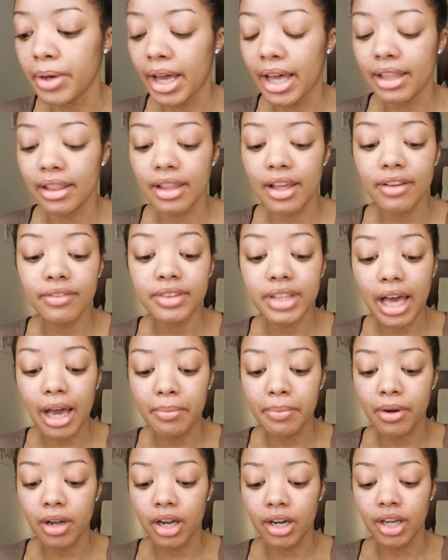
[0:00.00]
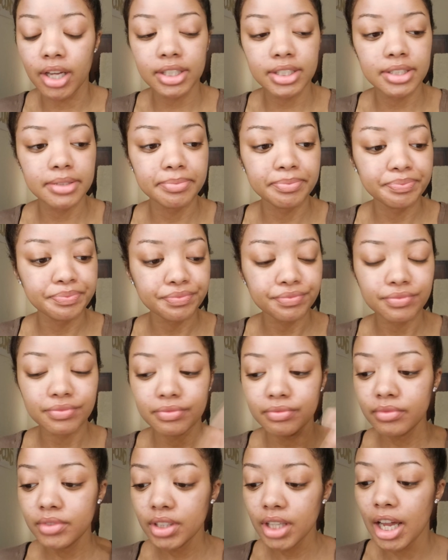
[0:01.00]
I love that product.
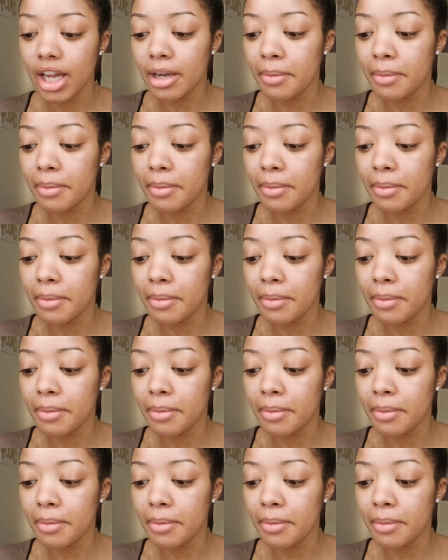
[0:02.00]
I